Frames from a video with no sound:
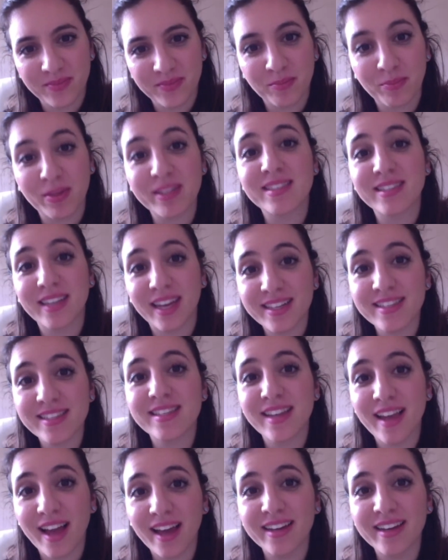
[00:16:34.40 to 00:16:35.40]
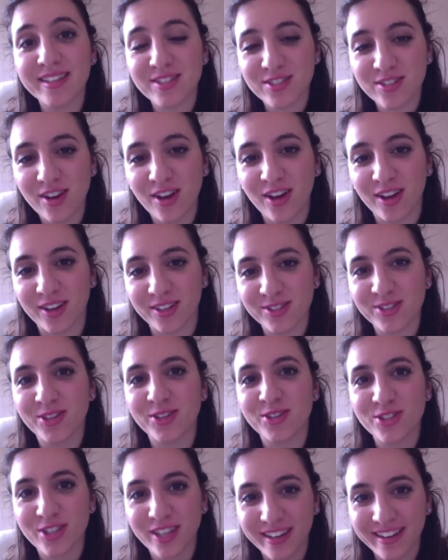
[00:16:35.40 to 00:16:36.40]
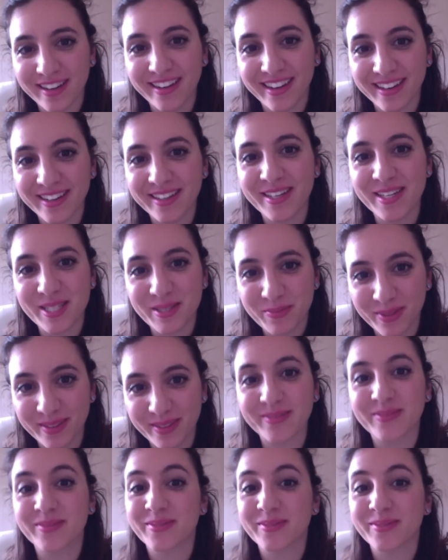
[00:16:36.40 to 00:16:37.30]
But Sargsyan is not. Kocharyan is. But